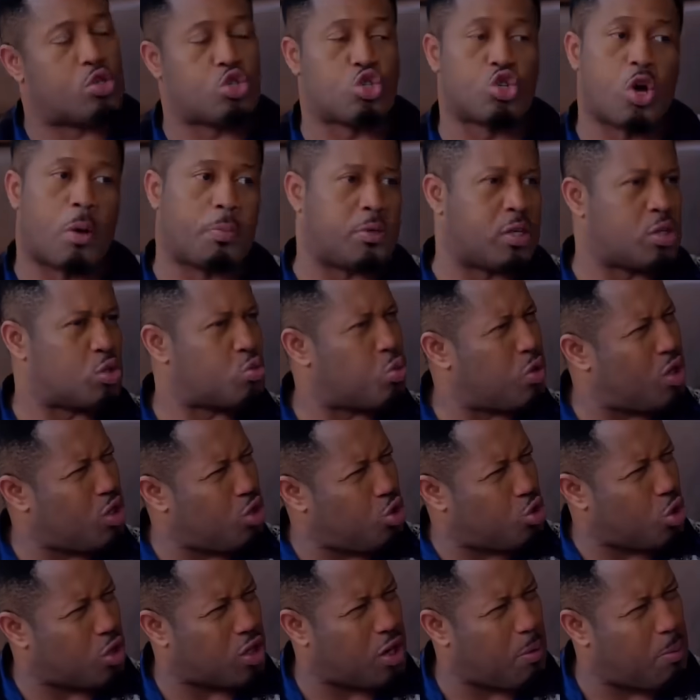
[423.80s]
Oh God, stop this.
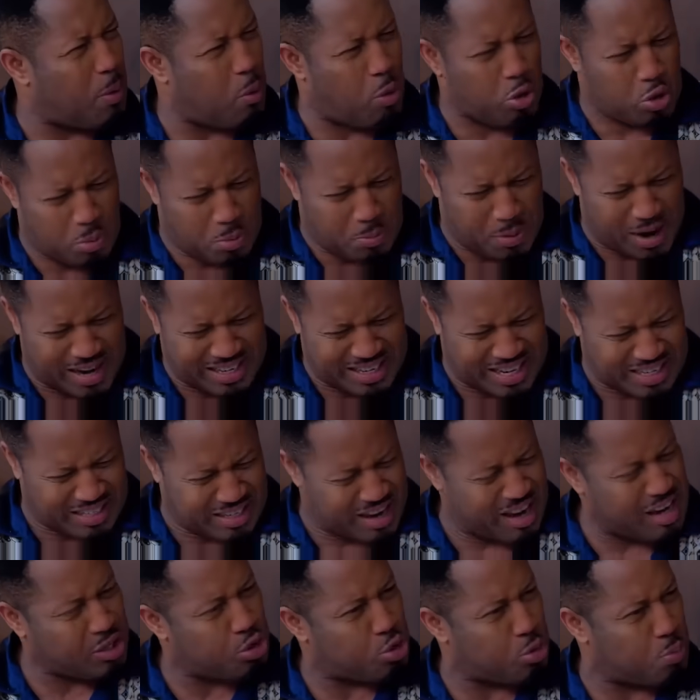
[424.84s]
What are you talking about? What do you mean by
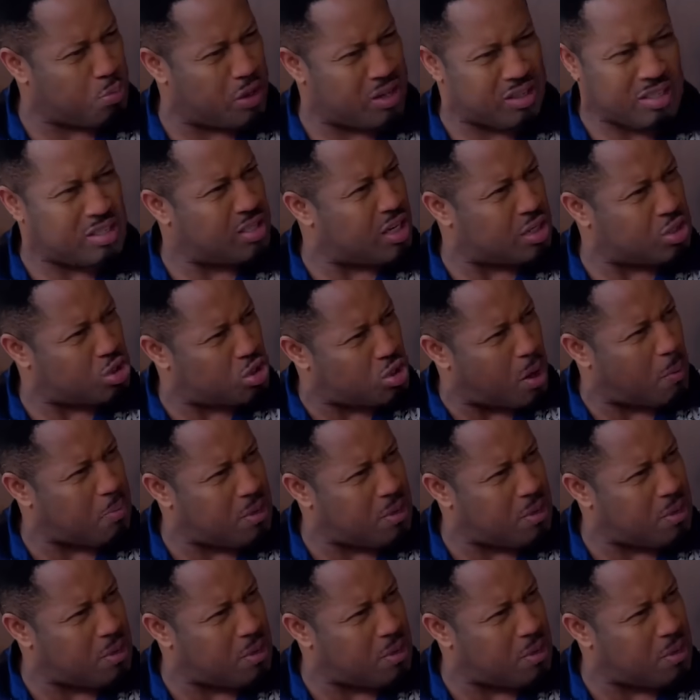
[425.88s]
the dead should bury the dead?